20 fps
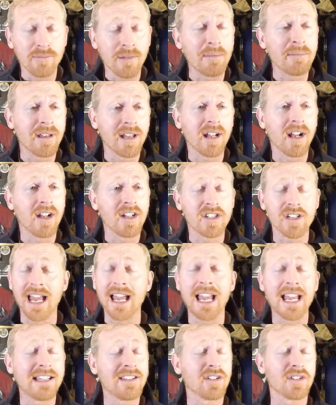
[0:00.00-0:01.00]
Remember the hunch? I
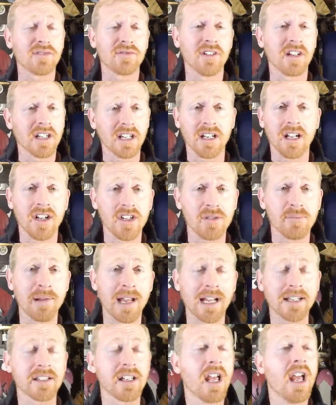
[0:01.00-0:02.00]
hate those fucking
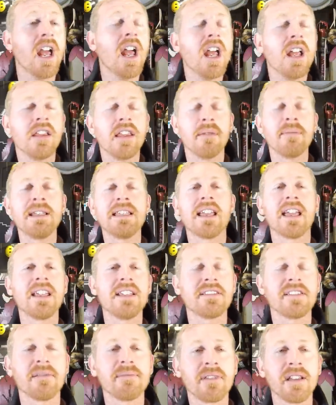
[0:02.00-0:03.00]
hunchbacks. Let me tell you
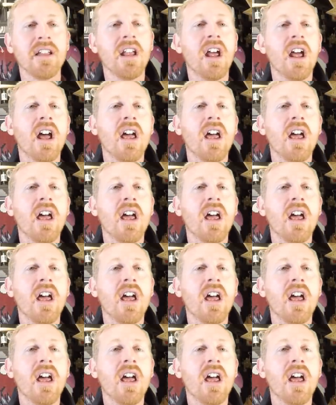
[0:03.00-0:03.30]
something.